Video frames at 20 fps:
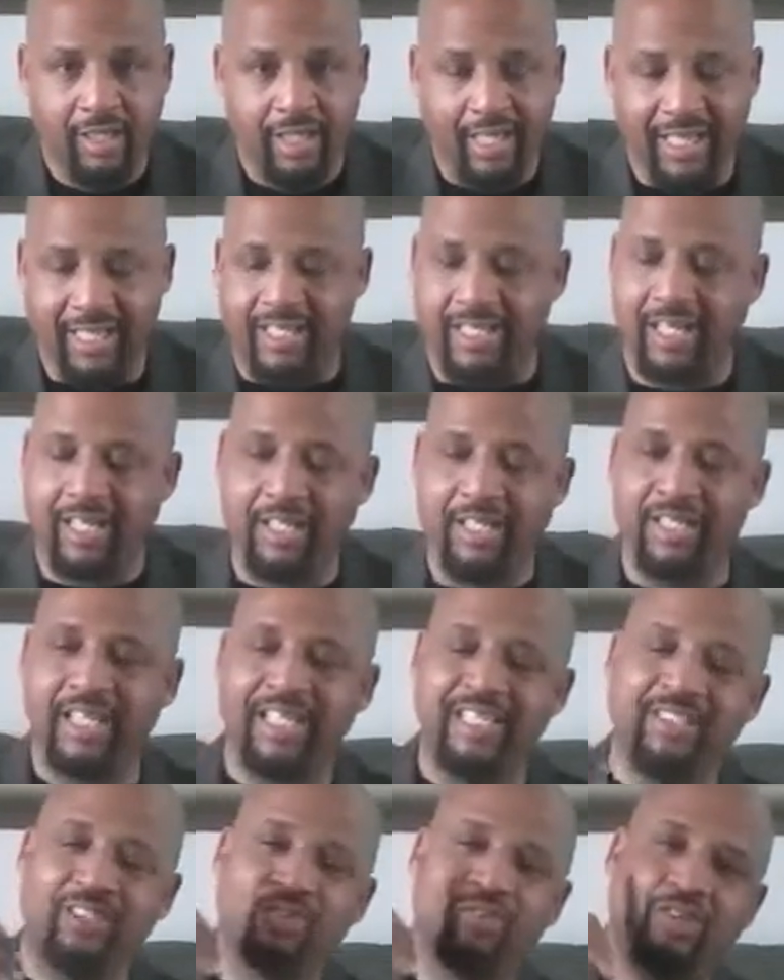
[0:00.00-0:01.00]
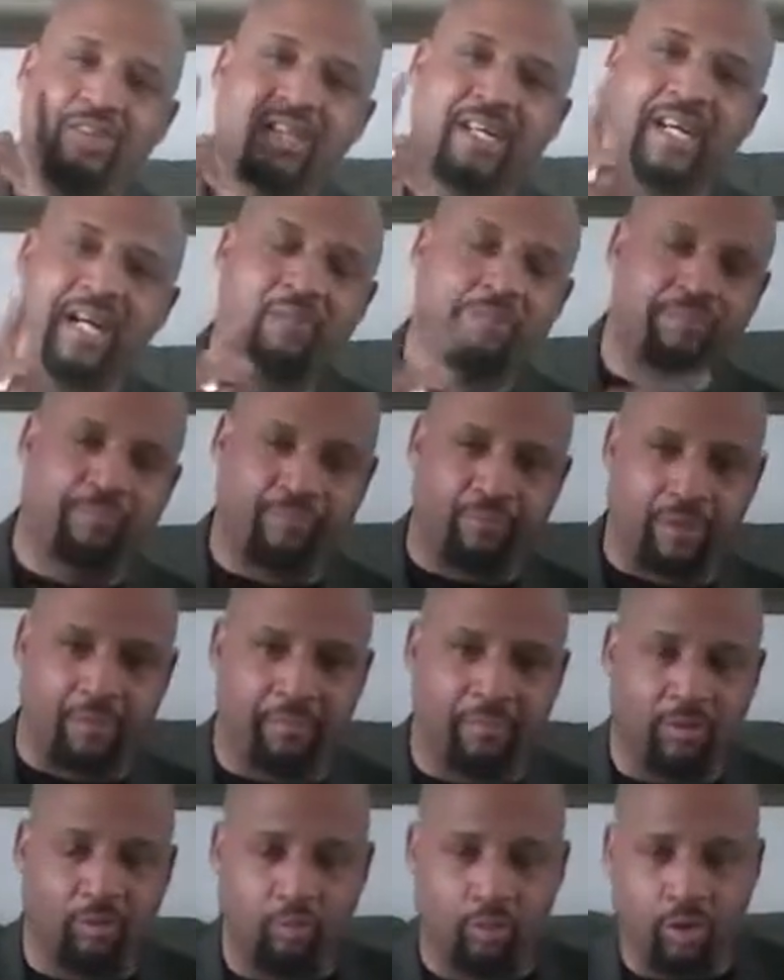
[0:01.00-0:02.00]
And you come
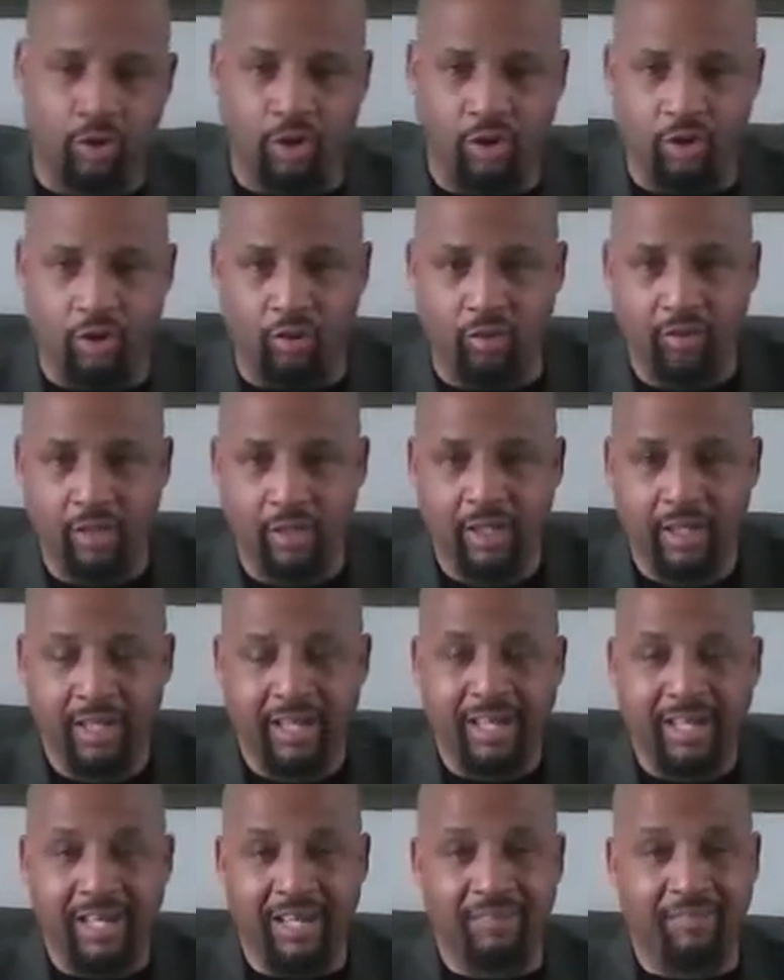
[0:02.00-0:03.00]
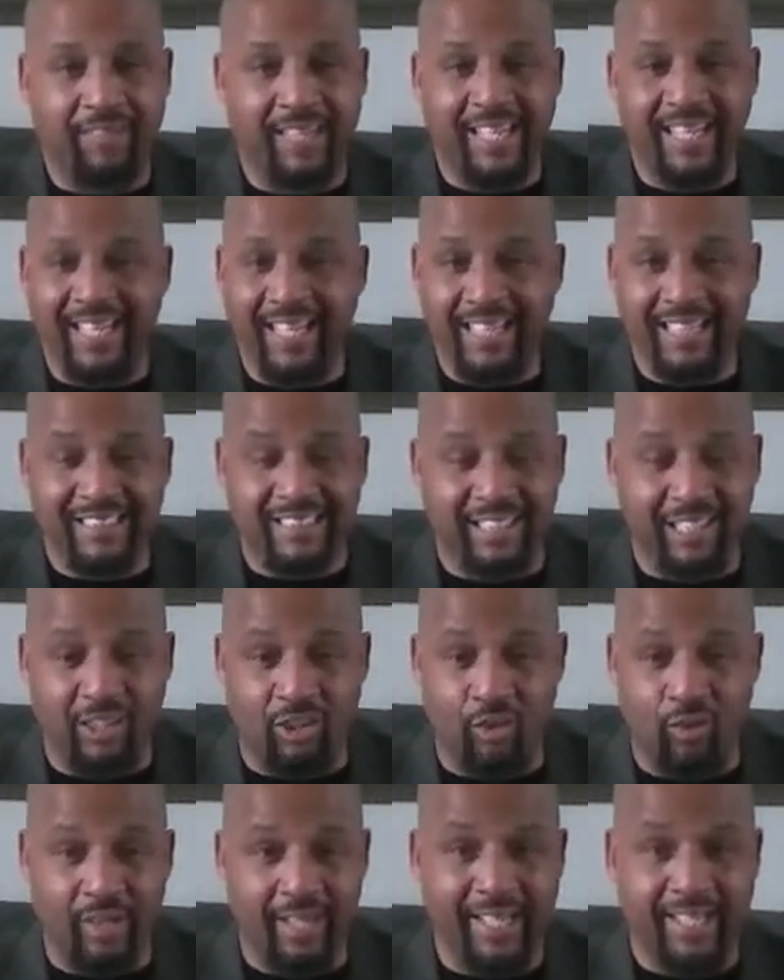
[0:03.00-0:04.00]
from a world of kings and
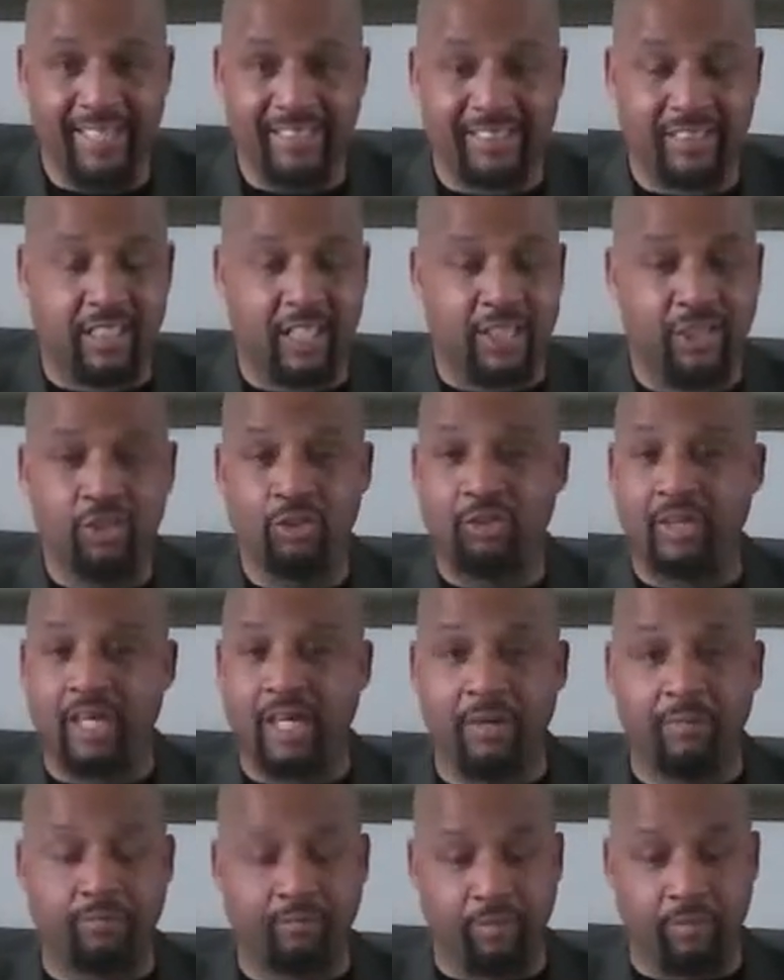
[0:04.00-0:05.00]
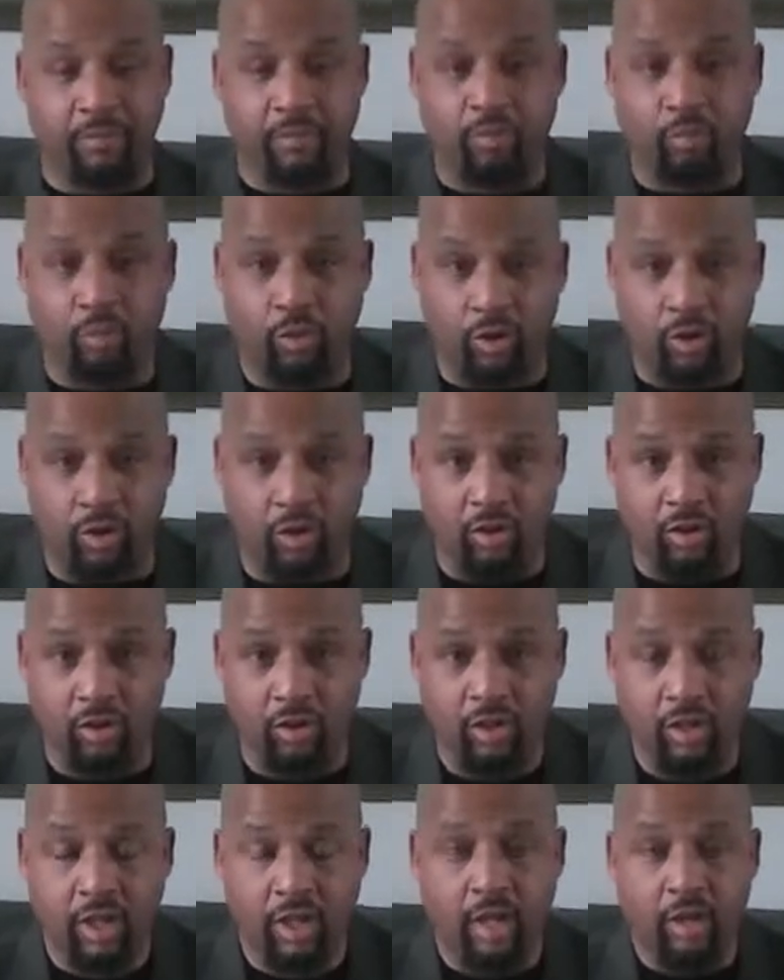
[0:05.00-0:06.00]
queens. You come from a
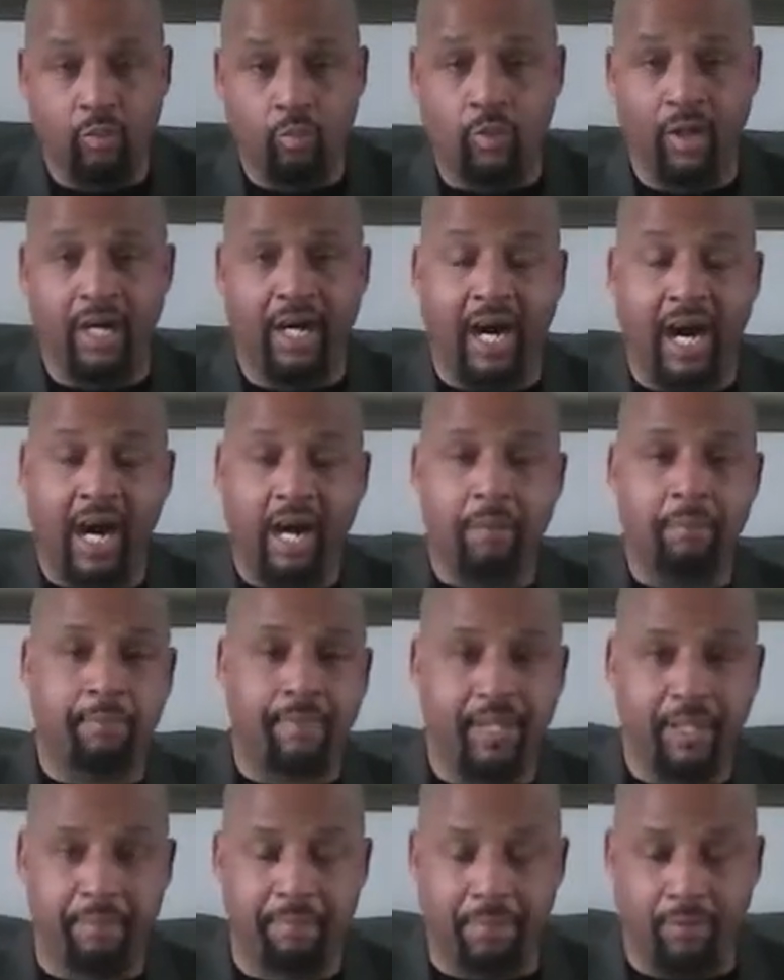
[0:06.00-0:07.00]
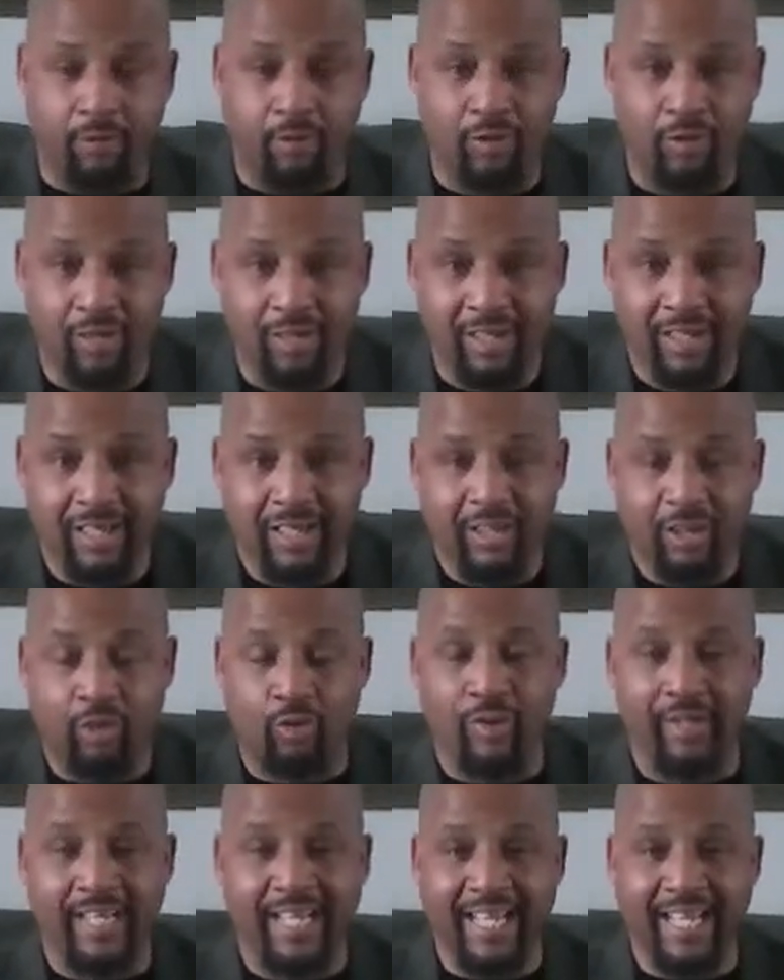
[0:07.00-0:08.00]
world where our people
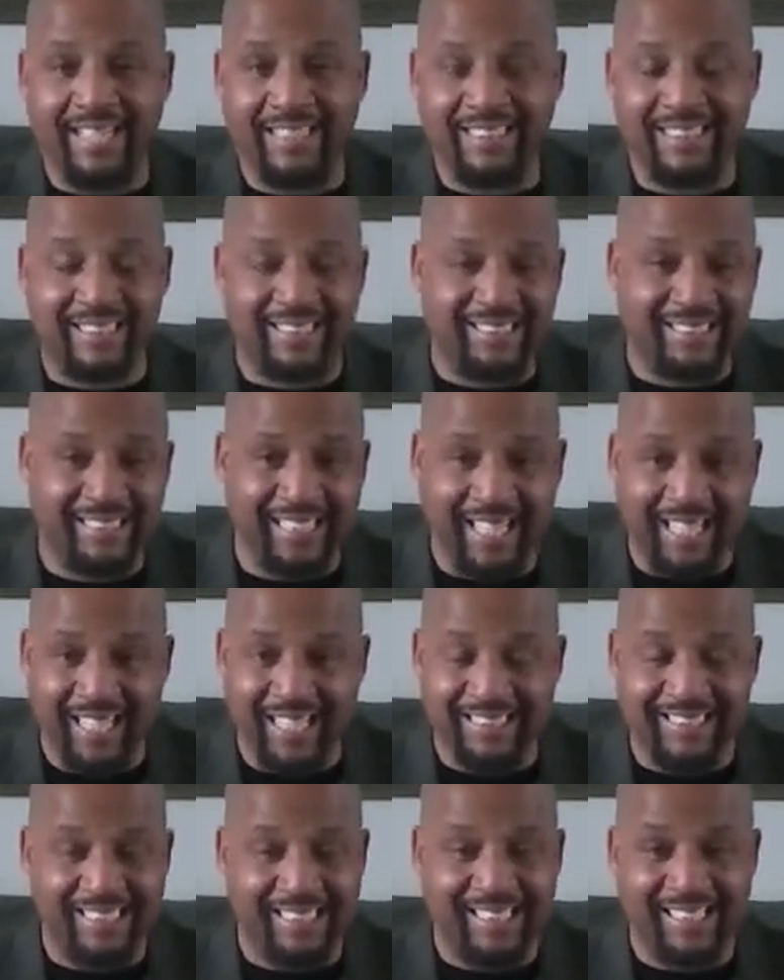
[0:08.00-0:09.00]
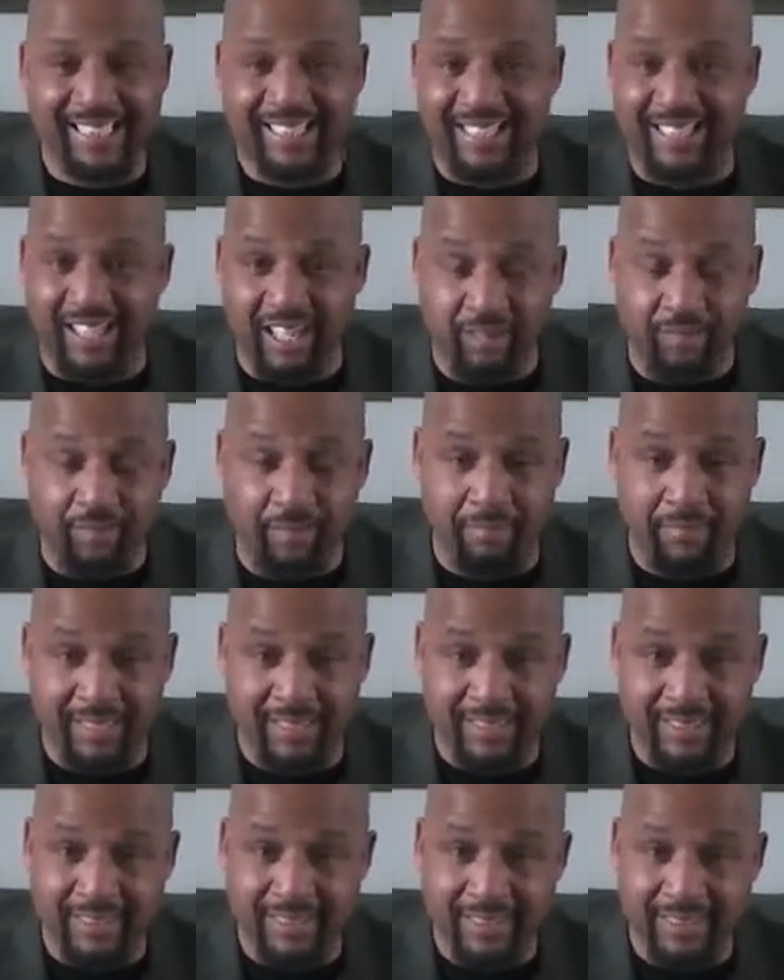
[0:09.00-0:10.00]
created society and
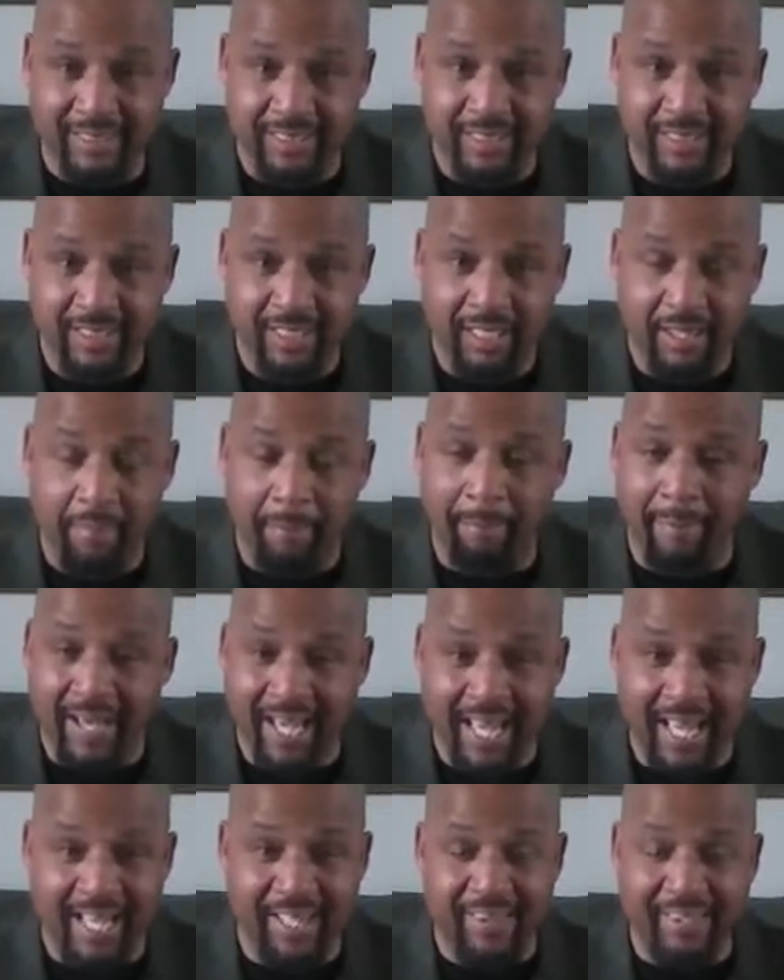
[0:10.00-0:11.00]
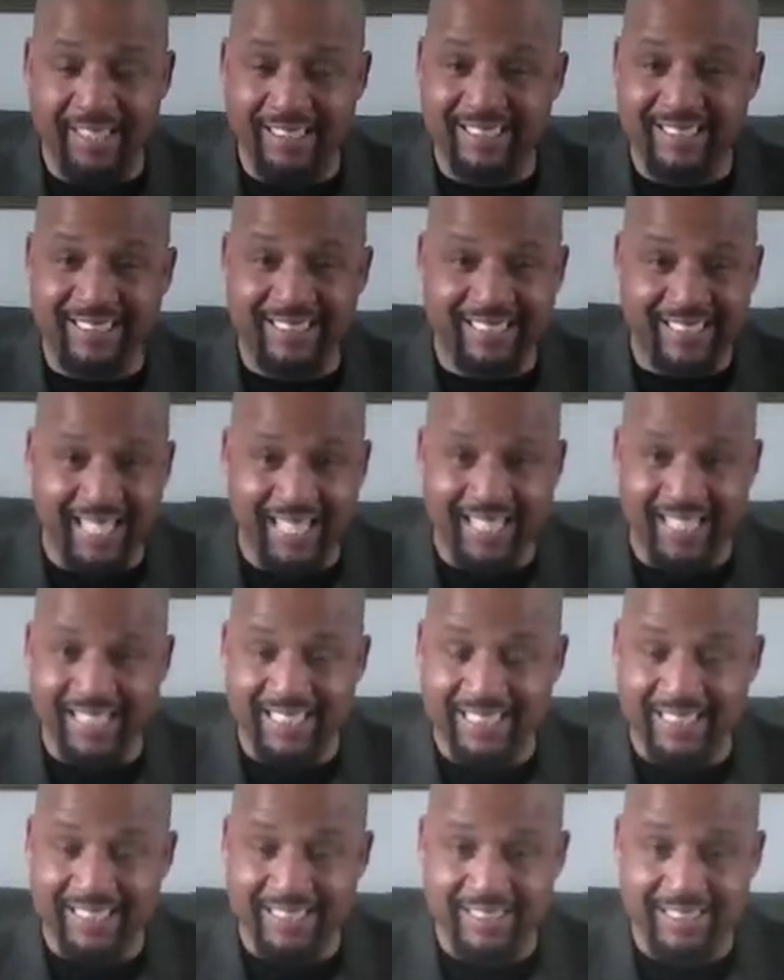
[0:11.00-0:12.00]
governments, math and
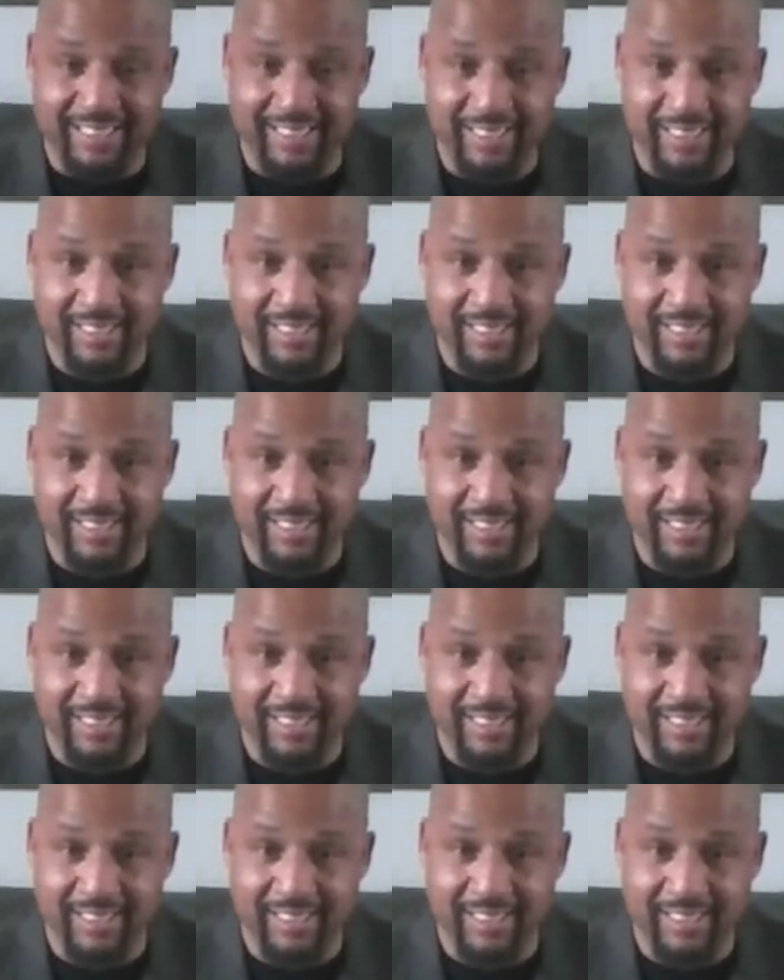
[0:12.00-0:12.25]
science.